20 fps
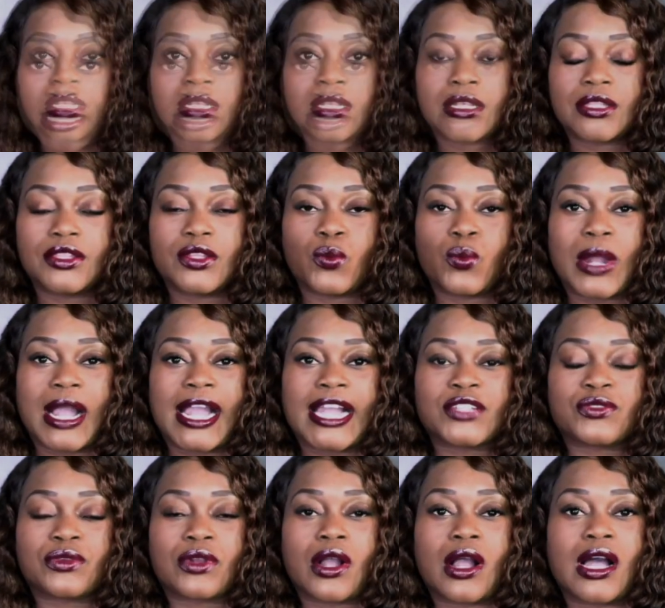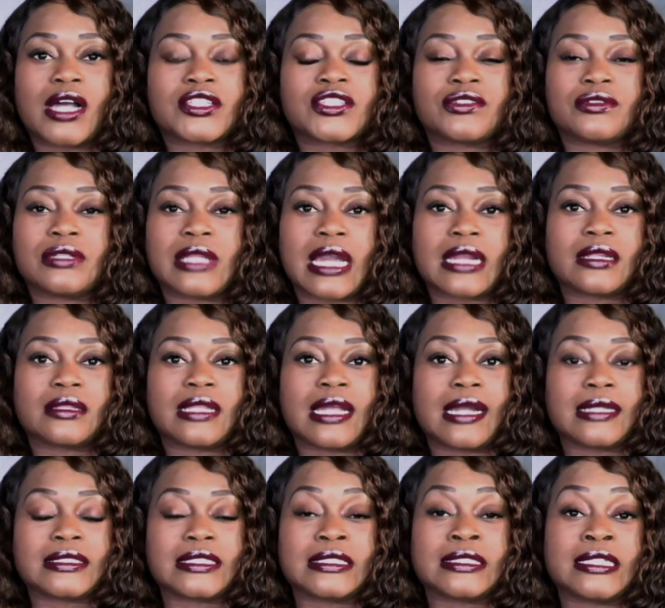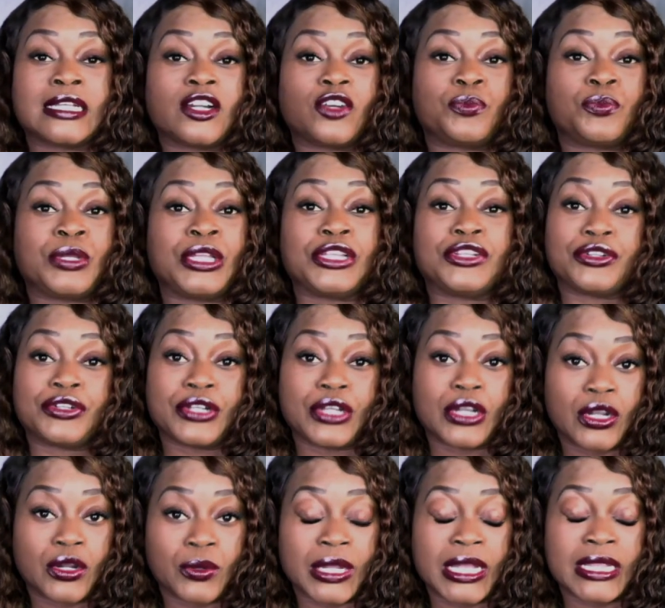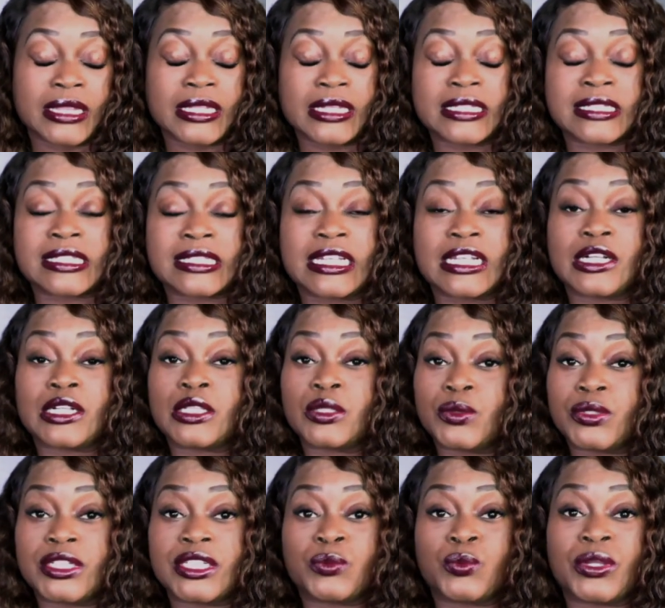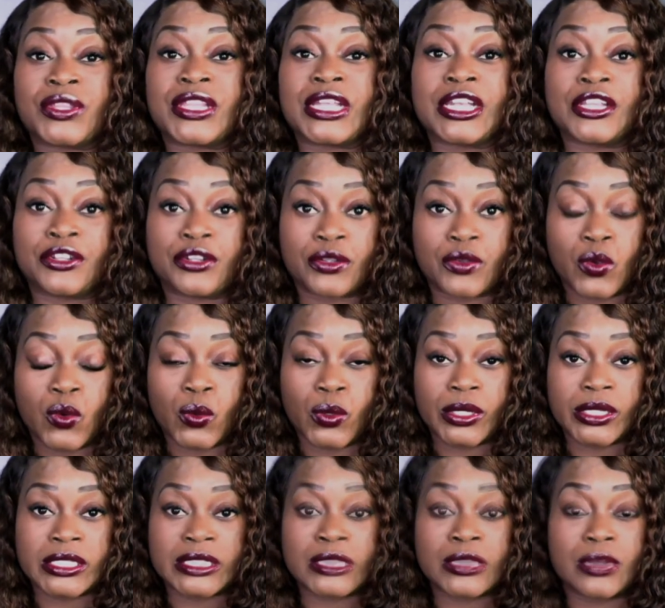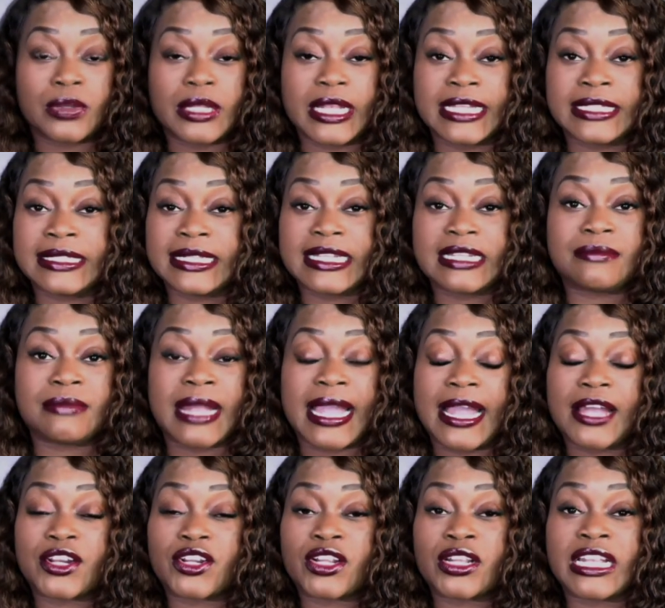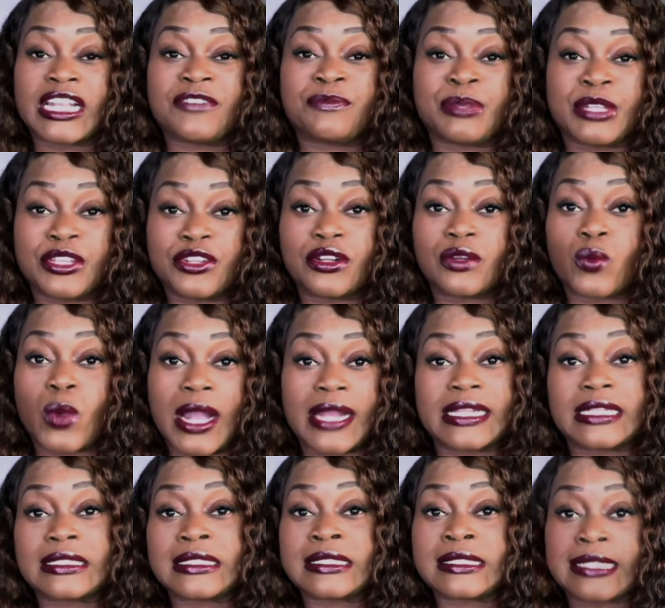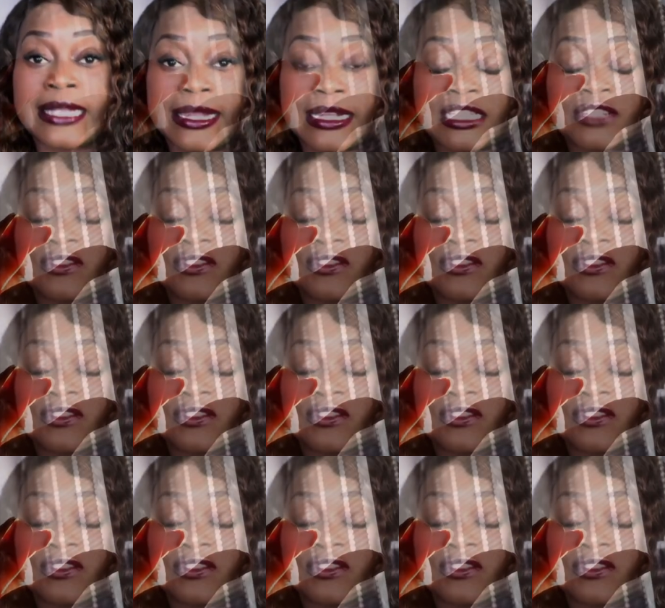The wives were also not allowed to tell Peter no, and this included with intercourse. It didn't matter if Peter wanted sex from